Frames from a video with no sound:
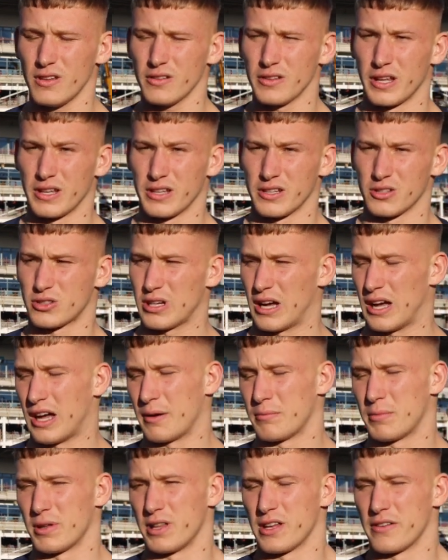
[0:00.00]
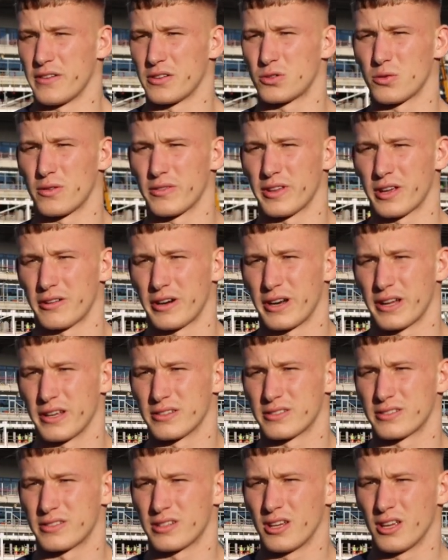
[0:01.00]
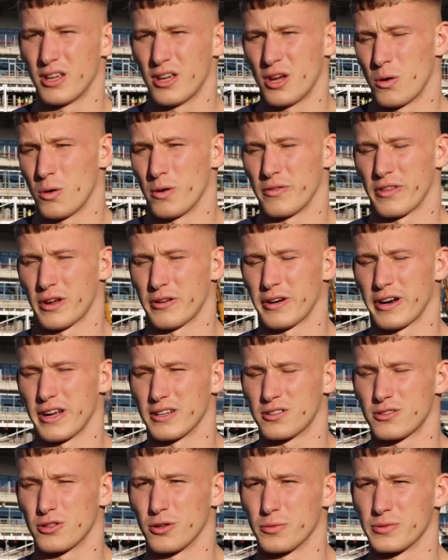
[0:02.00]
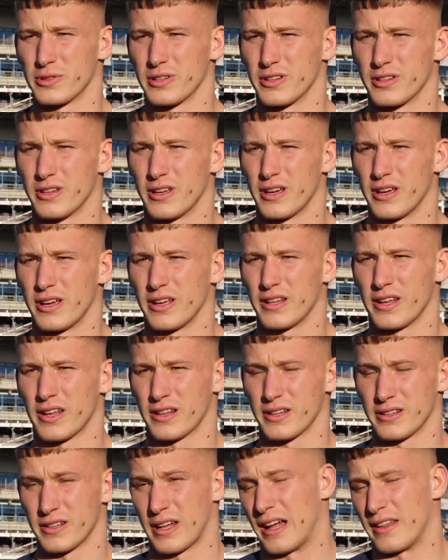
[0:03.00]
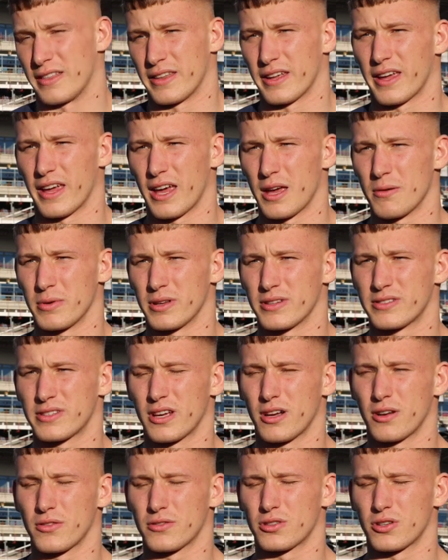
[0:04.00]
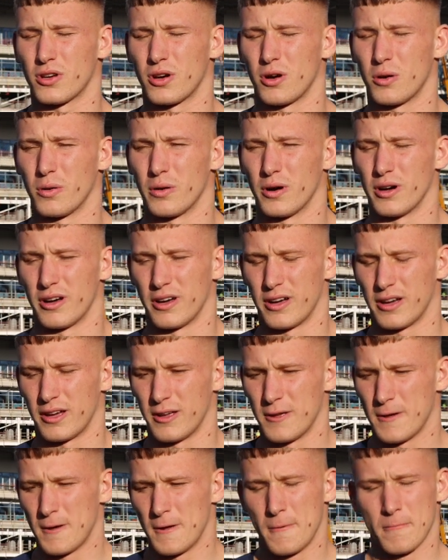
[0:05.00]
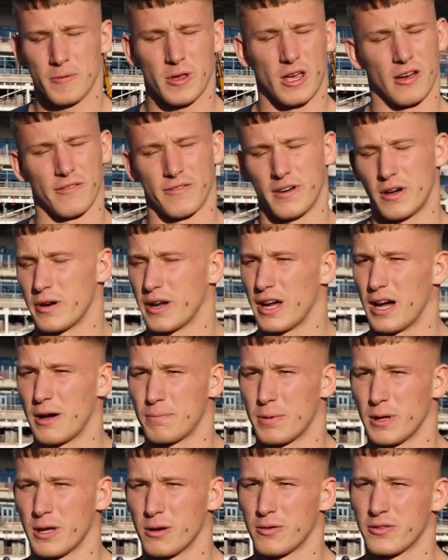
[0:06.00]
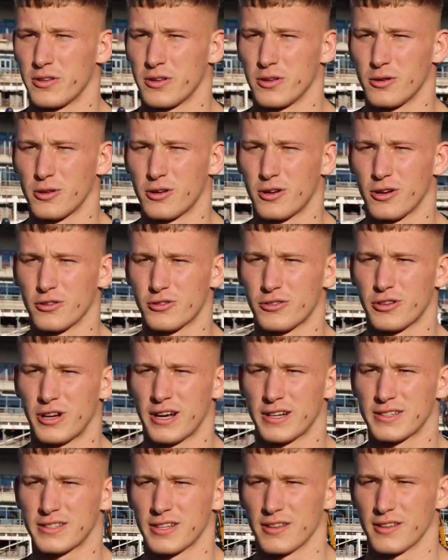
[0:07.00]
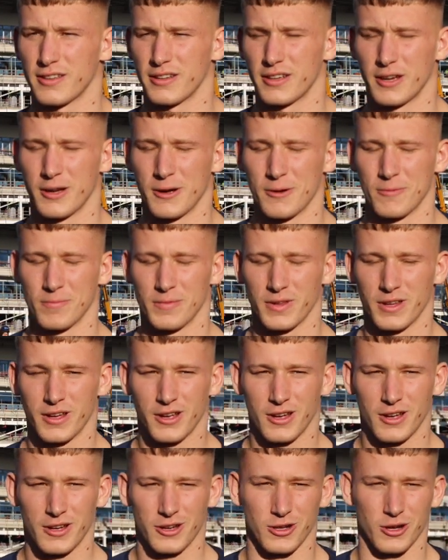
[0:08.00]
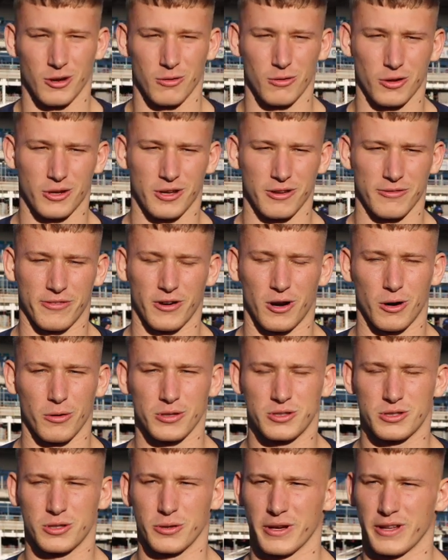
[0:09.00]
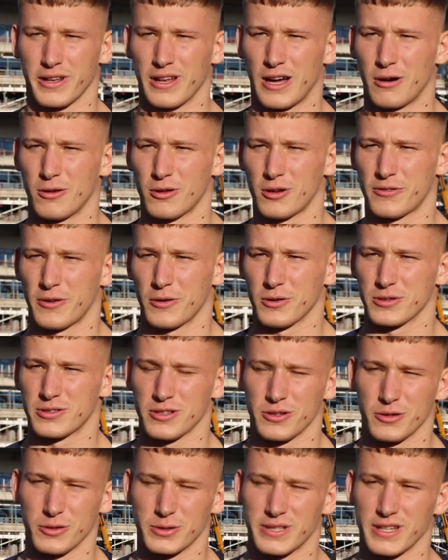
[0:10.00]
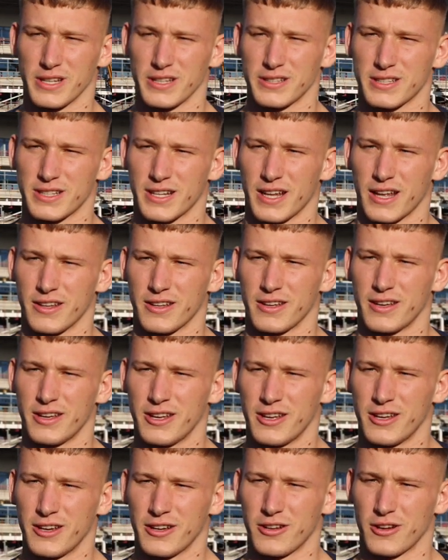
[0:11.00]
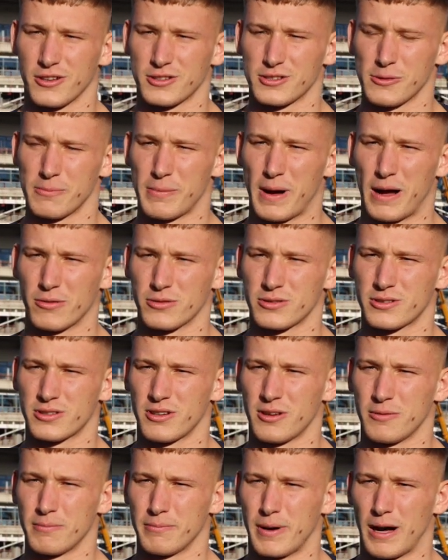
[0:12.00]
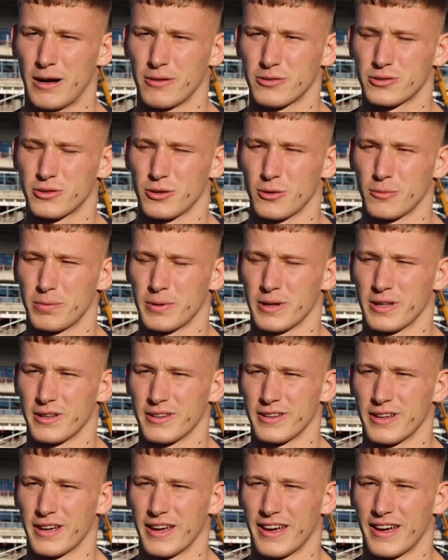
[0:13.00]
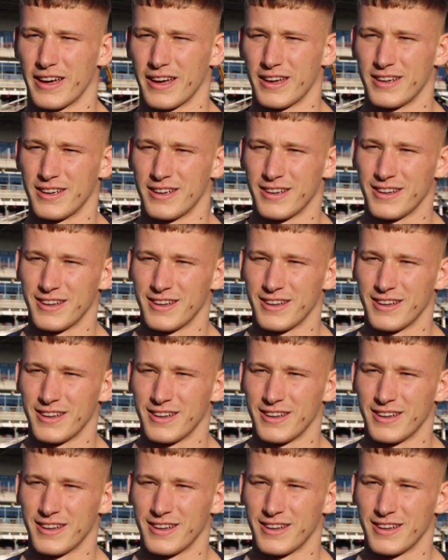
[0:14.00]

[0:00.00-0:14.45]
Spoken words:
And it's, I believe it's one of the greatest clubs in England and the game itself. So yeah, very happy with the new contract, and you know, looking forward to it now. Look forward to the new season, and you know, to bounce up and